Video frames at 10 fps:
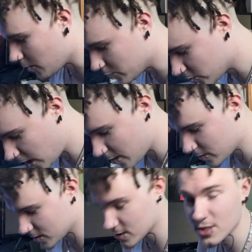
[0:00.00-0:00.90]
gonna be
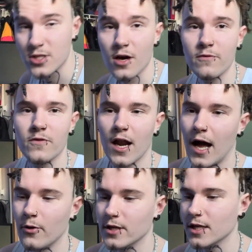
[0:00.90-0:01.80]
grabbing stuff that
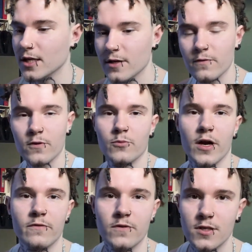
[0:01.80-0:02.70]
I would eat for
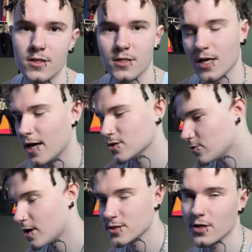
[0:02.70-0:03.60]
breakfast as a
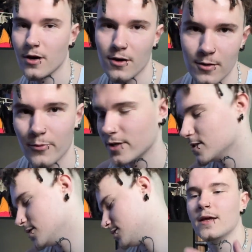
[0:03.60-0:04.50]
rock star on a
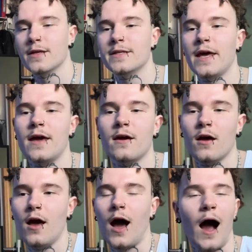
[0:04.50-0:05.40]
budget. In a day,
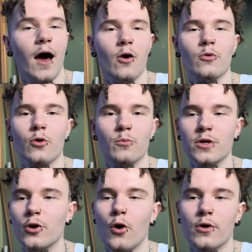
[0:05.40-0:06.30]
I don't
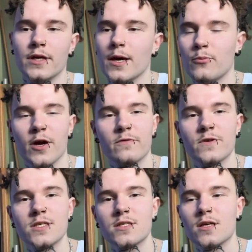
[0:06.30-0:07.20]
normally go out and get
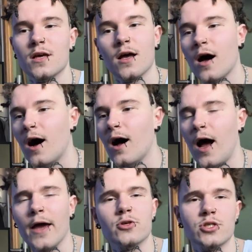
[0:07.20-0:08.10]
breakfast.
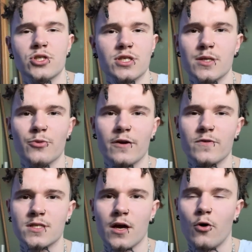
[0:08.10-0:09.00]
I usually just eat
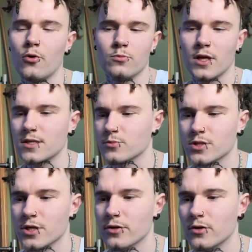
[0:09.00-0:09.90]
breakfast at home, like some
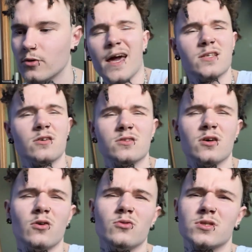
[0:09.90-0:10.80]
cereal, eggs on
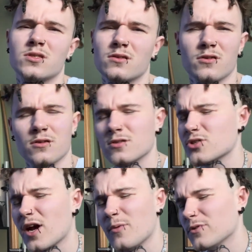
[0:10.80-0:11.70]
toast, or
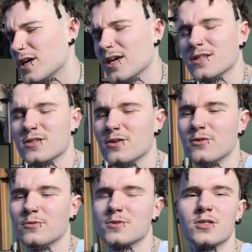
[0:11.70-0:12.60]
scrambled eggs, you
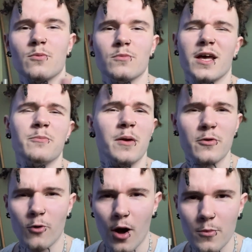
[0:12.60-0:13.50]
know, something light, maybe
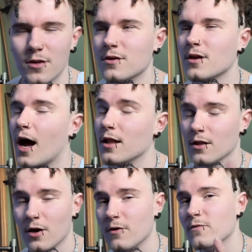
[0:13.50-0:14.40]
ramen. I
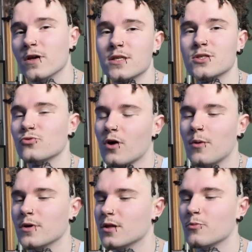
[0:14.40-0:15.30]
love instant
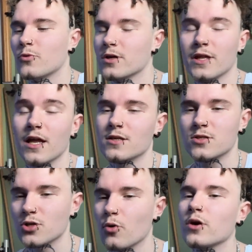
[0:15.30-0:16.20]
ramen in the morning. That is
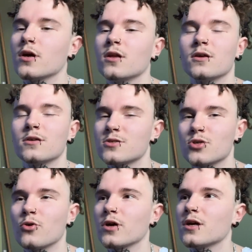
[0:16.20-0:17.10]
so good,
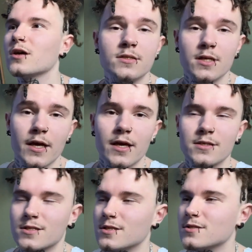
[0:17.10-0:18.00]
so good. Today,
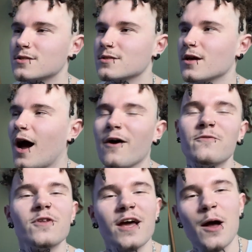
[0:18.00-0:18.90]
since I
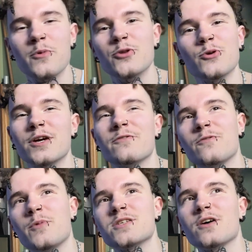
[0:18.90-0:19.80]
feel like I've been doing good
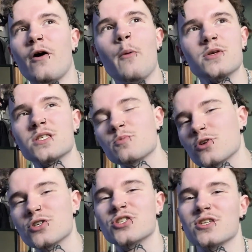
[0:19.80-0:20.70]
for myself, I'm gonna
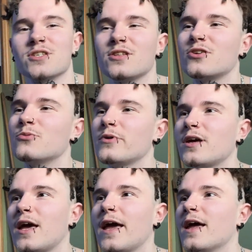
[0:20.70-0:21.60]
splurge just a little
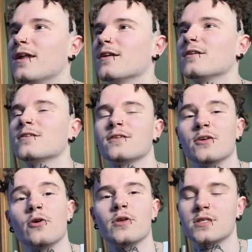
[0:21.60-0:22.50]
bit. And,
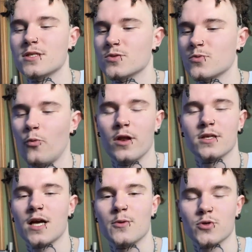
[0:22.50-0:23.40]
you know, this is one of the
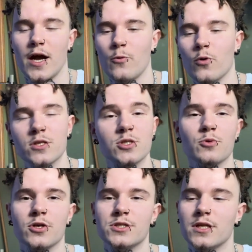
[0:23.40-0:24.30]
times where I would
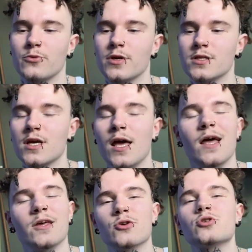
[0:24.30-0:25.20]
splurge anyways.
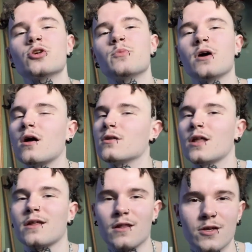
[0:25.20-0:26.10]
Usually be on,
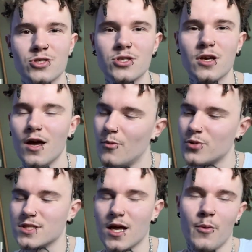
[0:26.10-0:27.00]
like, lunch,
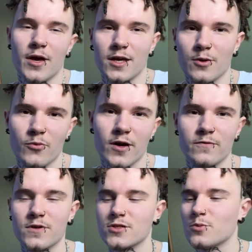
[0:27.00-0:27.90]
but today I'm making it
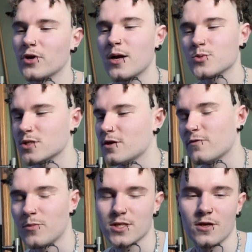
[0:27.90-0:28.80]
breakfast. So I'm gonna grab some stuff
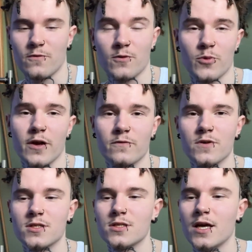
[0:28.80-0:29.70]
for myself for
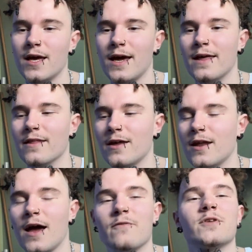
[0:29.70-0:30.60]
breakfast, and
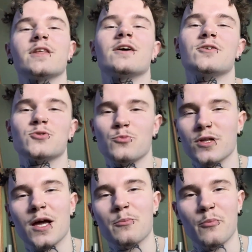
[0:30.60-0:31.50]
then everything else will be,
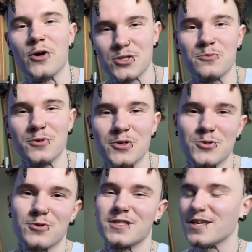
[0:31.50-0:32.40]
like, budget
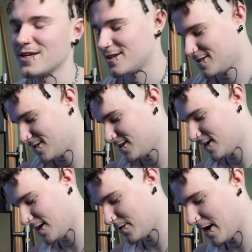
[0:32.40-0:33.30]
meals, we'll say.
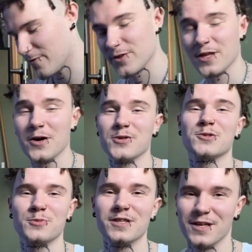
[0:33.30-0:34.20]
Everything else
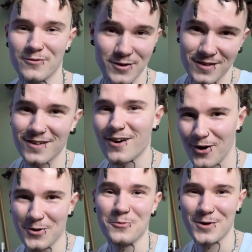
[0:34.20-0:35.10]
will be living
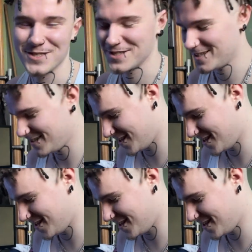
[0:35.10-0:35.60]
on a budget.